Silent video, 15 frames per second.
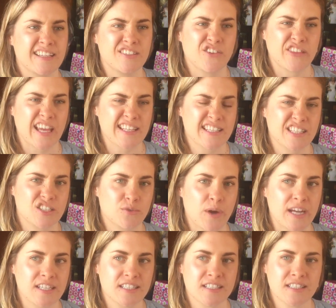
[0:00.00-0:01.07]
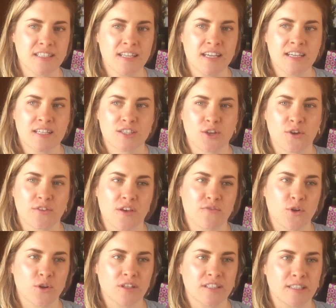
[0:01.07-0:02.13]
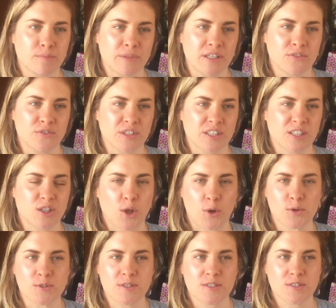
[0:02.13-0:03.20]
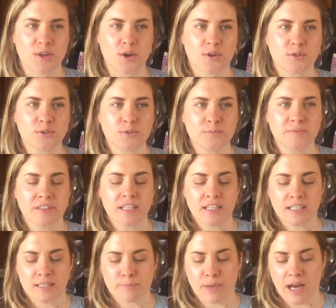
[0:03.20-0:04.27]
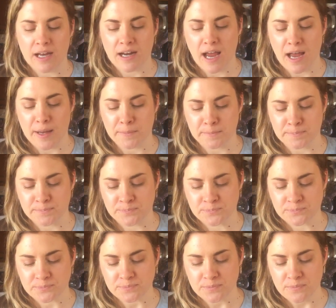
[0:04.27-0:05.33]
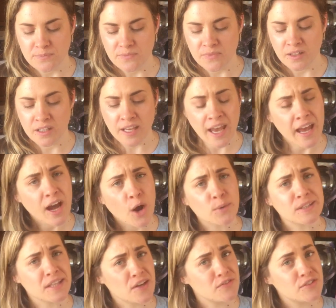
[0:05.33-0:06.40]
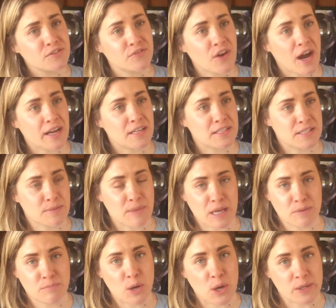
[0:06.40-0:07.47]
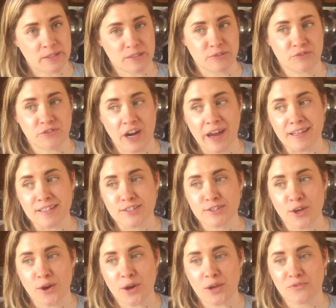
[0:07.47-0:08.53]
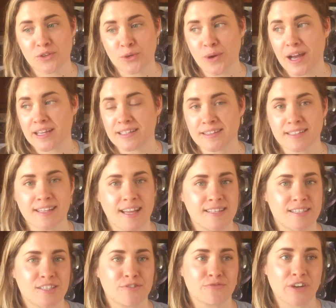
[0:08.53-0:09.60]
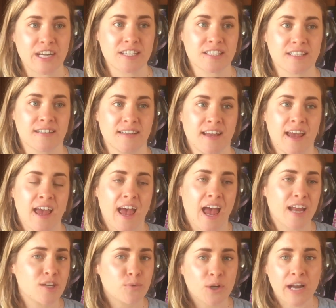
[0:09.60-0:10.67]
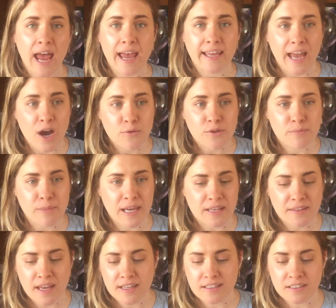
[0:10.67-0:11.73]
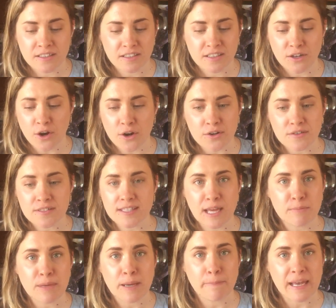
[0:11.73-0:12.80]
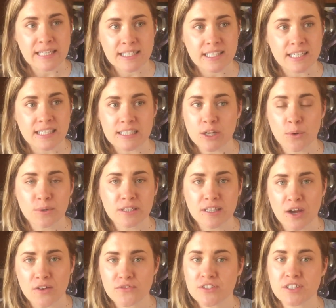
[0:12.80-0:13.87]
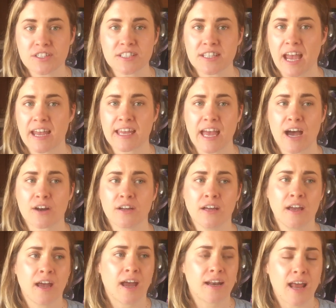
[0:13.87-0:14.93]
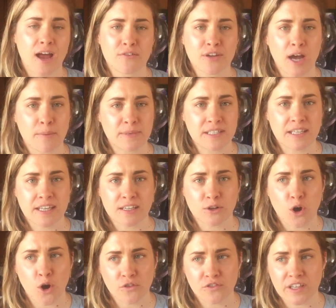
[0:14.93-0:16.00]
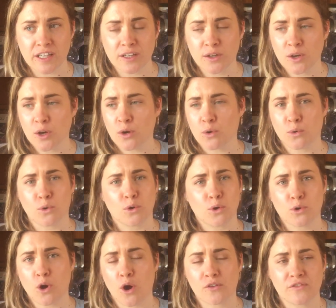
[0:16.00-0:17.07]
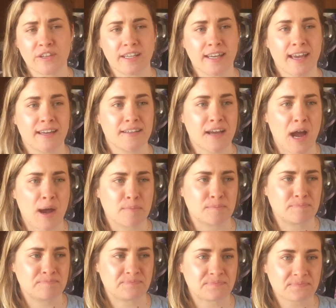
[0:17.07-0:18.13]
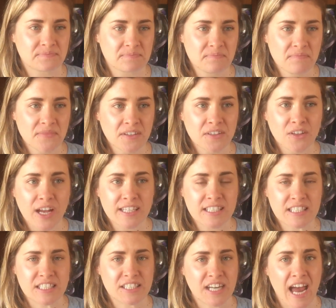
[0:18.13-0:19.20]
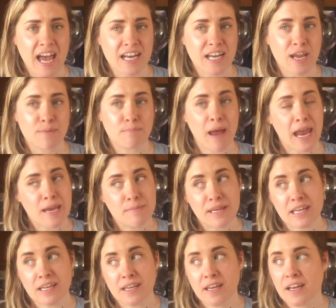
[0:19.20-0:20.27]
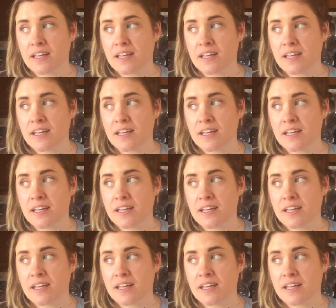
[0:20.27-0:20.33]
in on that situation. So they've got a little bit of a closed circle. But yeah, I would love to find some in-person friends. So if you are in the Gladstone region and you want to hang out with me, then, you know, send me a message. I would love to just hang out and have a cup of tea and coffee or coffee and like just chat, and maybe,